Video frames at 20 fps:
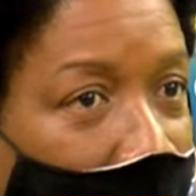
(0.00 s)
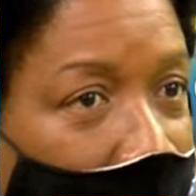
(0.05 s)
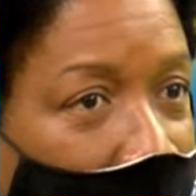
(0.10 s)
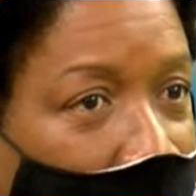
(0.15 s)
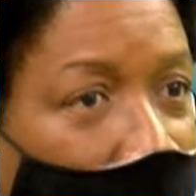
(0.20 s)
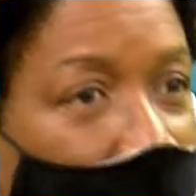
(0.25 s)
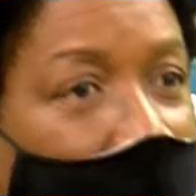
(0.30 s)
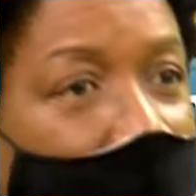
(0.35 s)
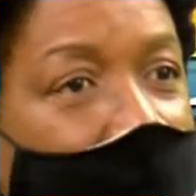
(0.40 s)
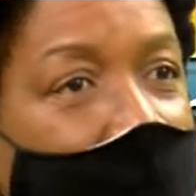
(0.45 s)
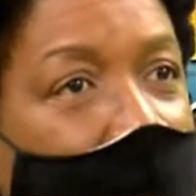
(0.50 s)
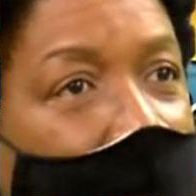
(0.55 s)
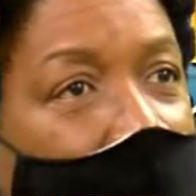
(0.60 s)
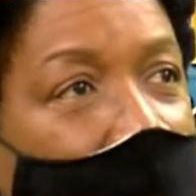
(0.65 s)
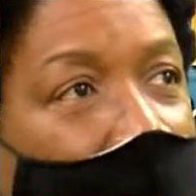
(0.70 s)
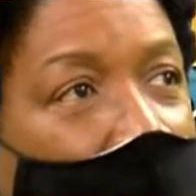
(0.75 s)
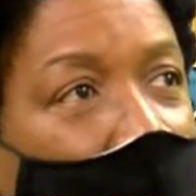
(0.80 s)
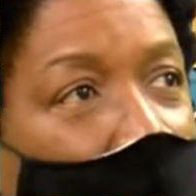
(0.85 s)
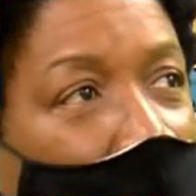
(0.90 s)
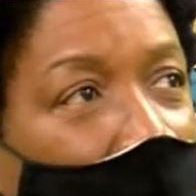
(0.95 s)
So is it
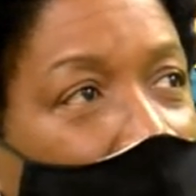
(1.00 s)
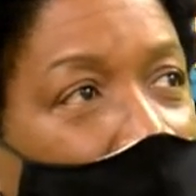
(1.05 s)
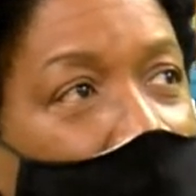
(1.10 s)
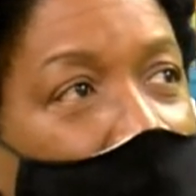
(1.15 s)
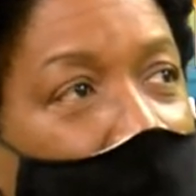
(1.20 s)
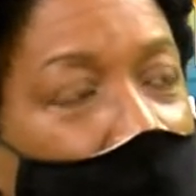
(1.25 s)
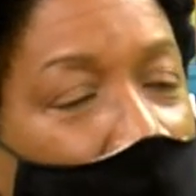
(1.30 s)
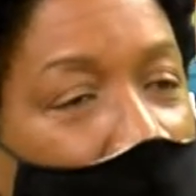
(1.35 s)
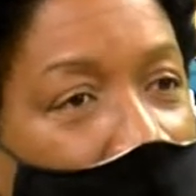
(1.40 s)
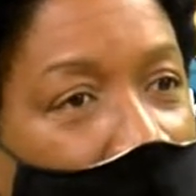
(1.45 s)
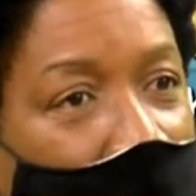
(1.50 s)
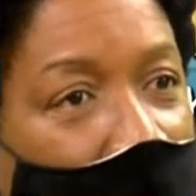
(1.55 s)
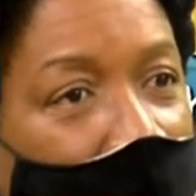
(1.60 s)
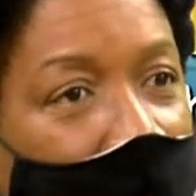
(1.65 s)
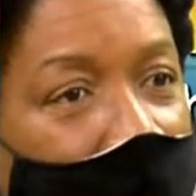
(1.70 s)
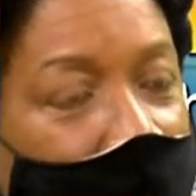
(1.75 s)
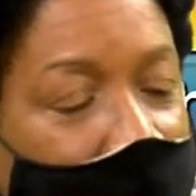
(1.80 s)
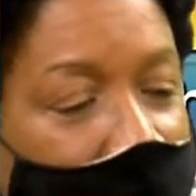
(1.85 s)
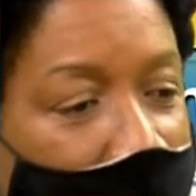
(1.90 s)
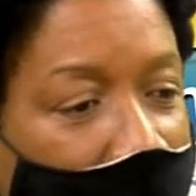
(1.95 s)
that we're short
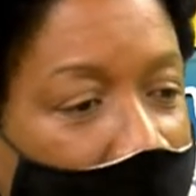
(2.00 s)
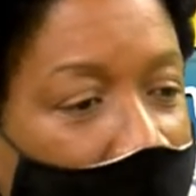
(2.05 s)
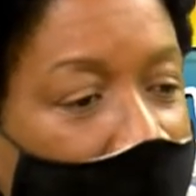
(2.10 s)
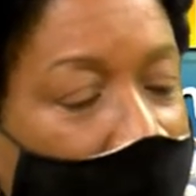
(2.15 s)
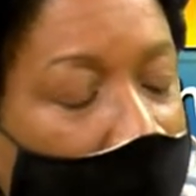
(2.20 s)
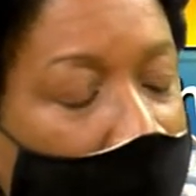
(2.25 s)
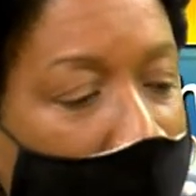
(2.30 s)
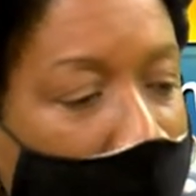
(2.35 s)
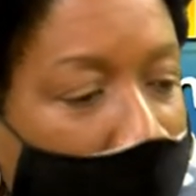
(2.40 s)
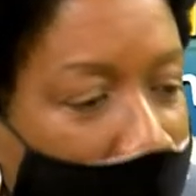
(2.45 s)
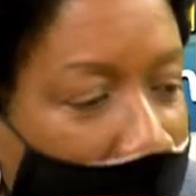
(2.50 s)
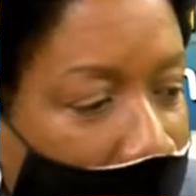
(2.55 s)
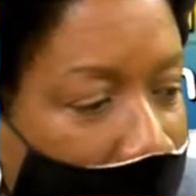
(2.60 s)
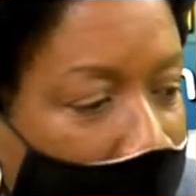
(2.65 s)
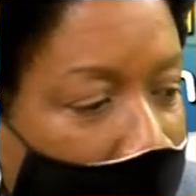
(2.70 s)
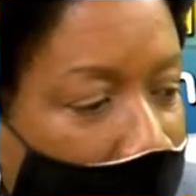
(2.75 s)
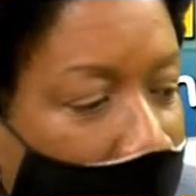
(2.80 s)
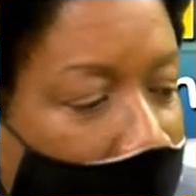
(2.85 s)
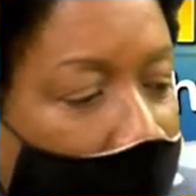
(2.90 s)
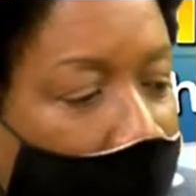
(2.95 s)
on staff?
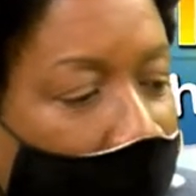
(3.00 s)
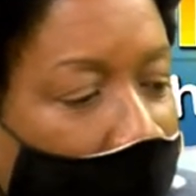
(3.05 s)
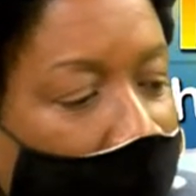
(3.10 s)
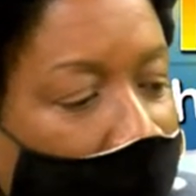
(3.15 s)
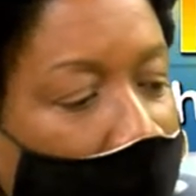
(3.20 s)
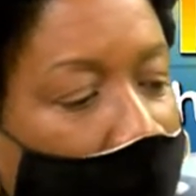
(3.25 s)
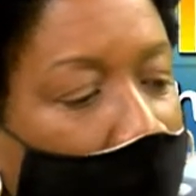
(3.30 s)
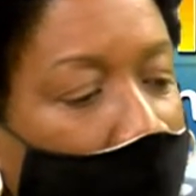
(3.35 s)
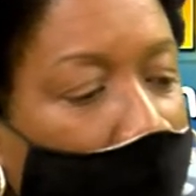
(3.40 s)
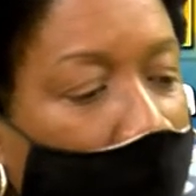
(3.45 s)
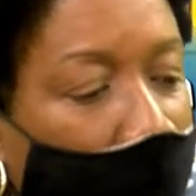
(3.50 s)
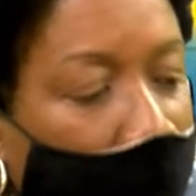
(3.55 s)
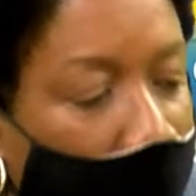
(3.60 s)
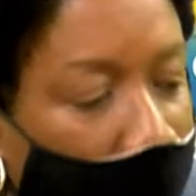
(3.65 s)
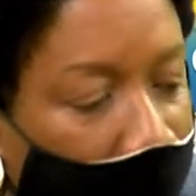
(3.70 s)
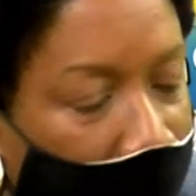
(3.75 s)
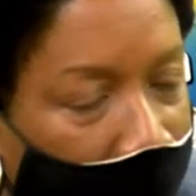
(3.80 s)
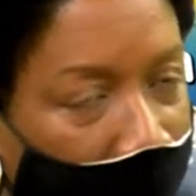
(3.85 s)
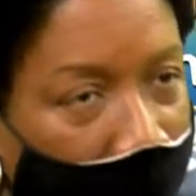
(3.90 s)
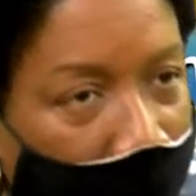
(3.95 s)
Maybe, if you look
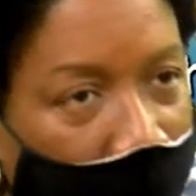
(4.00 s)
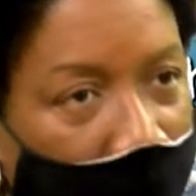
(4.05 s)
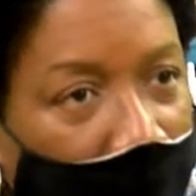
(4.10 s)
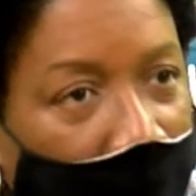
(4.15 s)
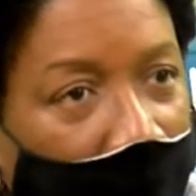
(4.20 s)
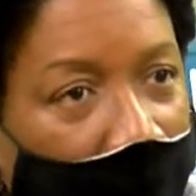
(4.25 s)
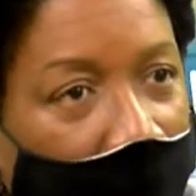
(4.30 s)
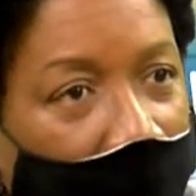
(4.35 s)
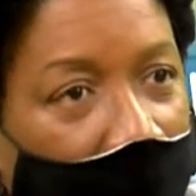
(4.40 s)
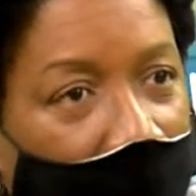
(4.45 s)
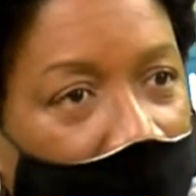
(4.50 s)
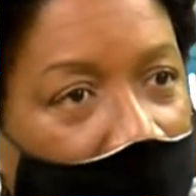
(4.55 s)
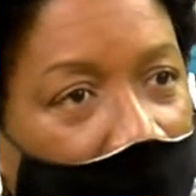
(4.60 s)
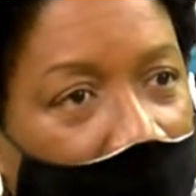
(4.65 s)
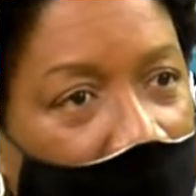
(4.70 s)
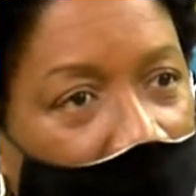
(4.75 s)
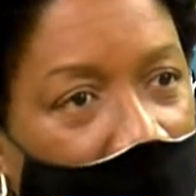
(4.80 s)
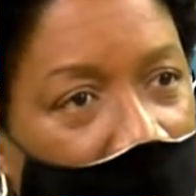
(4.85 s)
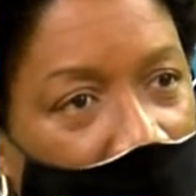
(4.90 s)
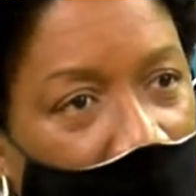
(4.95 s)

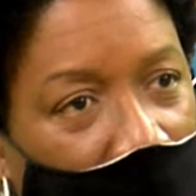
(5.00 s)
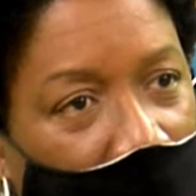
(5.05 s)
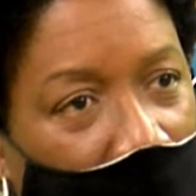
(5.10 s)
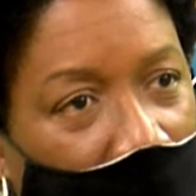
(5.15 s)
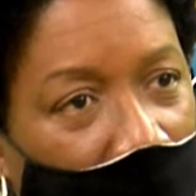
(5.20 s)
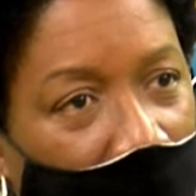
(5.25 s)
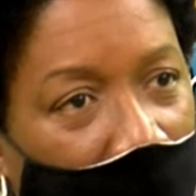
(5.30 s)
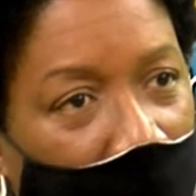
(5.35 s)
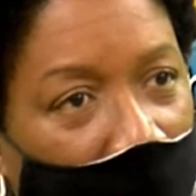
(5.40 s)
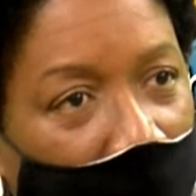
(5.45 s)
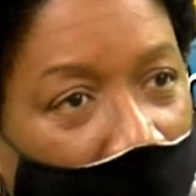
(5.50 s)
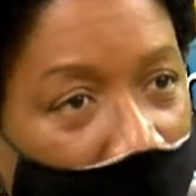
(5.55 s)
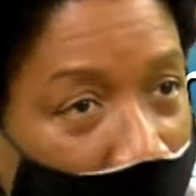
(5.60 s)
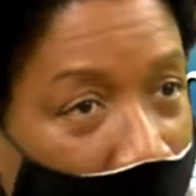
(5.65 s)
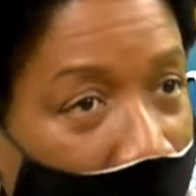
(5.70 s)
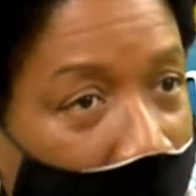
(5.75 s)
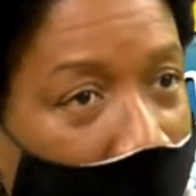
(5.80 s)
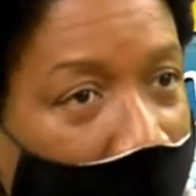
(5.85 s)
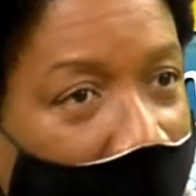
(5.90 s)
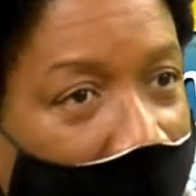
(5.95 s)
at the
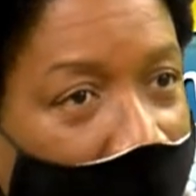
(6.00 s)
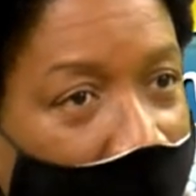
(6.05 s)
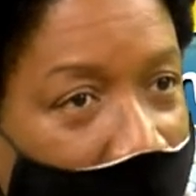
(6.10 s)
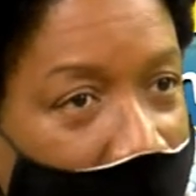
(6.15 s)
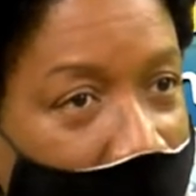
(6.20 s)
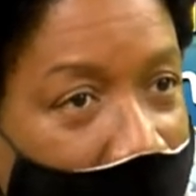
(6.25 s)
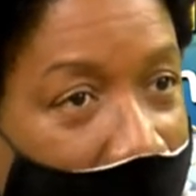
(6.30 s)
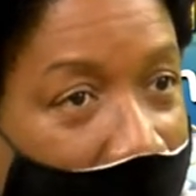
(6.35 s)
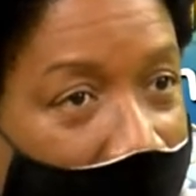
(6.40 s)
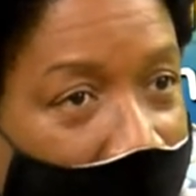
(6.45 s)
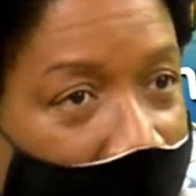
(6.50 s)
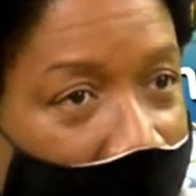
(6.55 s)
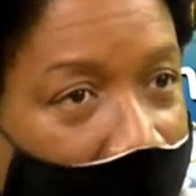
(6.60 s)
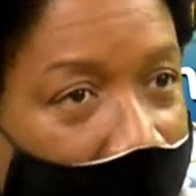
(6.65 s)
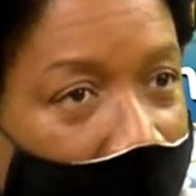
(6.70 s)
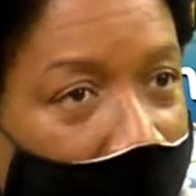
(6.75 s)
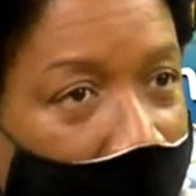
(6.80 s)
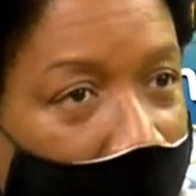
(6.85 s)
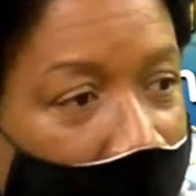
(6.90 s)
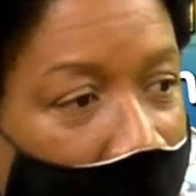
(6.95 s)
requirement for staffing
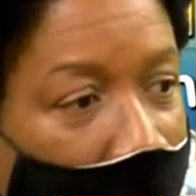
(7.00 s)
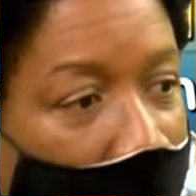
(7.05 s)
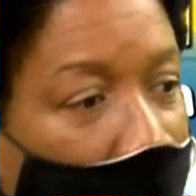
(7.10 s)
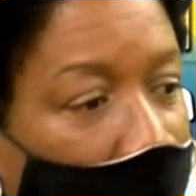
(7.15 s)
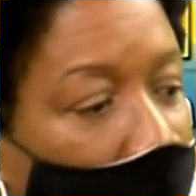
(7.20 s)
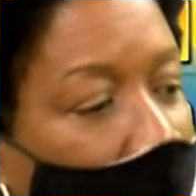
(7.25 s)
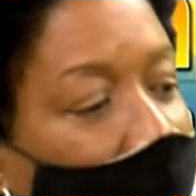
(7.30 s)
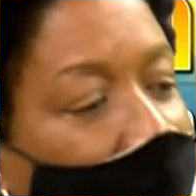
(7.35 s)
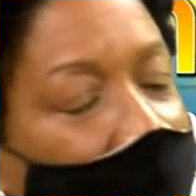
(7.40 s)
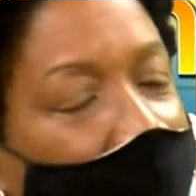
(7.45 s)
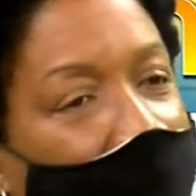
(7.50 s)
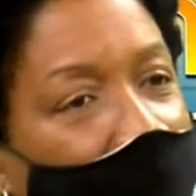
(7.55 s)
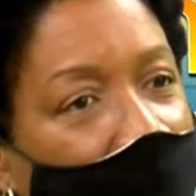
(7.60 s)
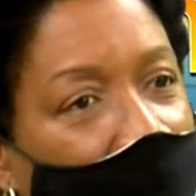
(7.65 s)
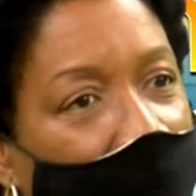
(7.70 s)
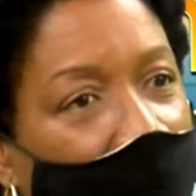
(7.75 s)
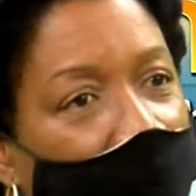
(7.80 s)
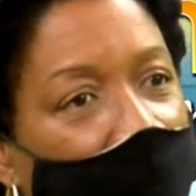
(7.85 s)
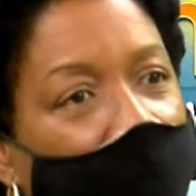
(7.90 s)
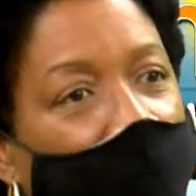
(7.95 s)
then
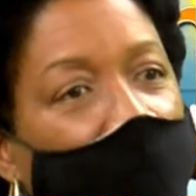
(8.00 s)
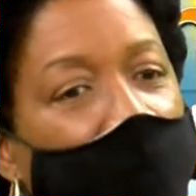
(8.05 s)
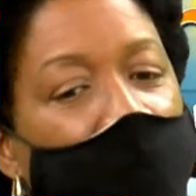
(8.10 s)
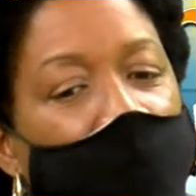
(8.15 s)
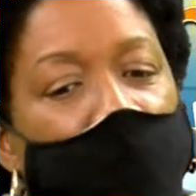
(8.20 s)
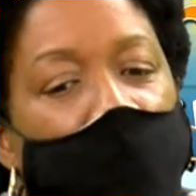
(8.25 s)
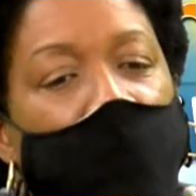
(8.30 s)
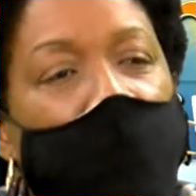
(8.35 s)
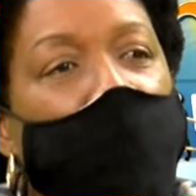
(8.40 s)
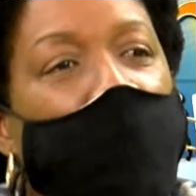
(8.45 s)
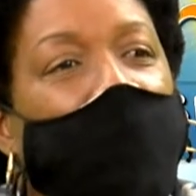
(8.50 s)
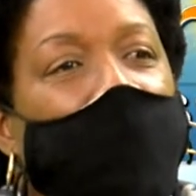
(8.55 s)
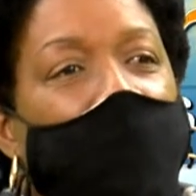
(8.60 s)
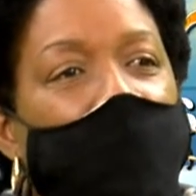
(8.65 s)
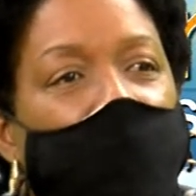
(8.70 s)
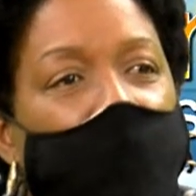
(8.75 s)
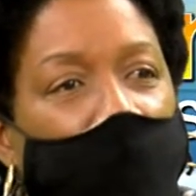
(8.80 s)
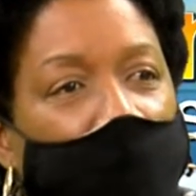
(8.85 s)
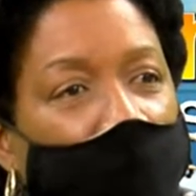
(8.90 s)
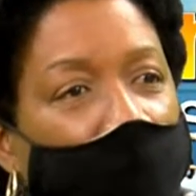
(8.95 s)
versus what
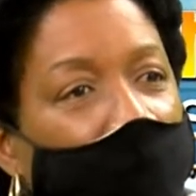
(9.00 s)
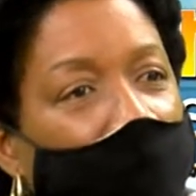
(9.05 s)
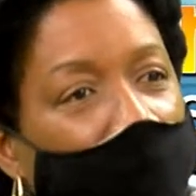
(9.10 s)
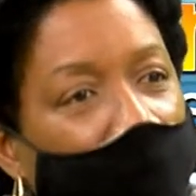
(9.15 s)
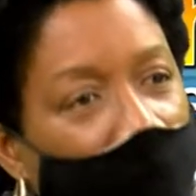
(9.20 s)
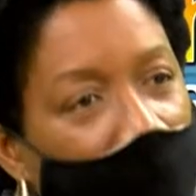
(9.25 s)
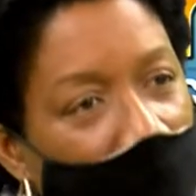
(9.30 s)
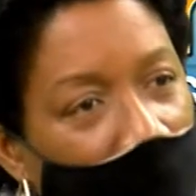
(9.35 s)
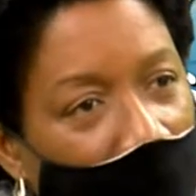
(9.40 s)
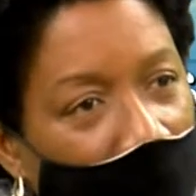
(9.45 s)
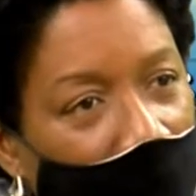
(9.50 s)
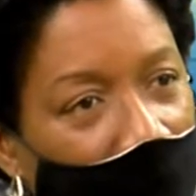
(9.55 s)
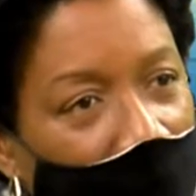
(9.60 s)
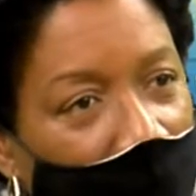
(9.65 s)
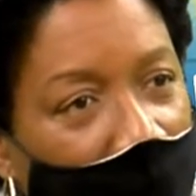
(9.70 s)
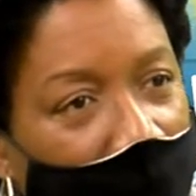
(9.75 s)
is required now.